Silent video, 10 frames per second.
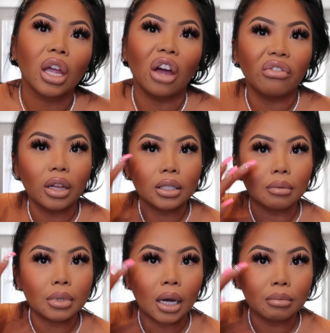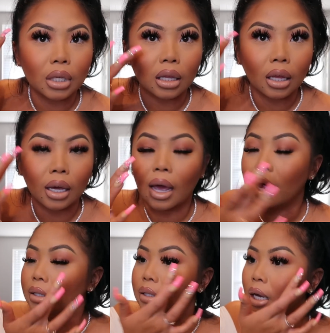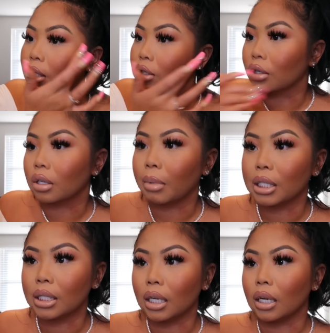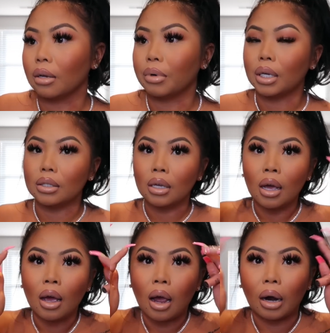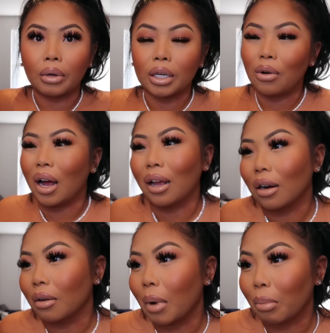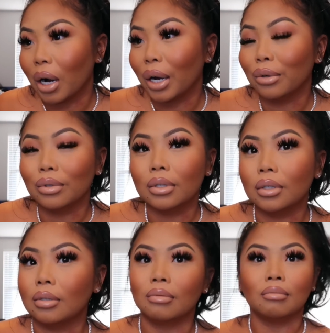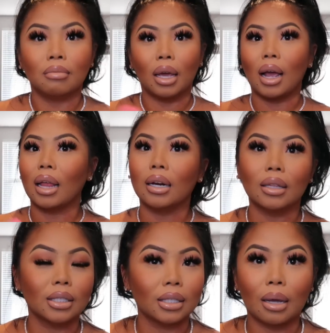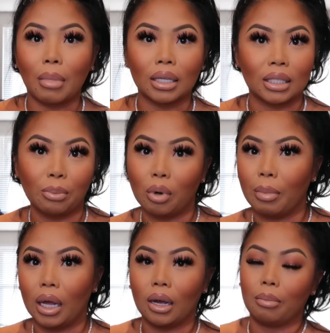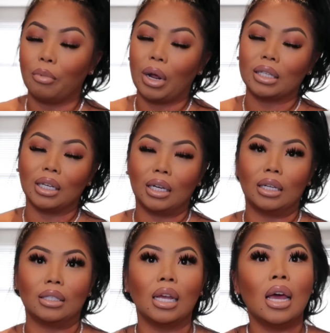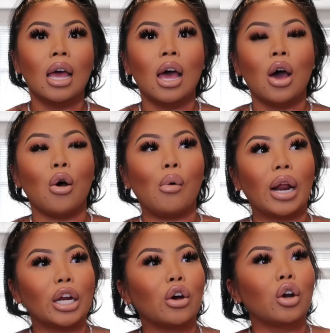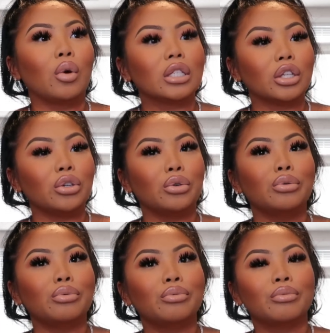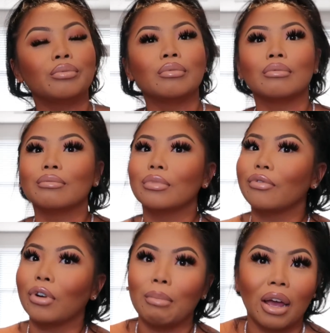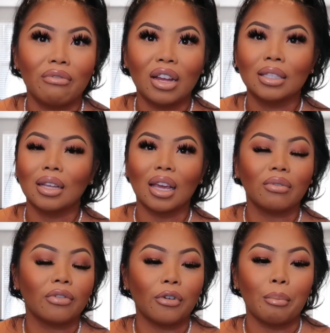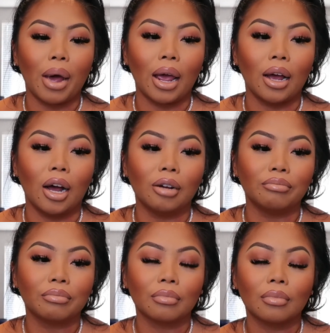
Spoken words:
I feel like sometimes it like adds texture to my skin anyways. I really don't have any of my brows. Like, I literally, this is like my simple makeup. When I tell you guys, when I don't know what to do for my events, like even for my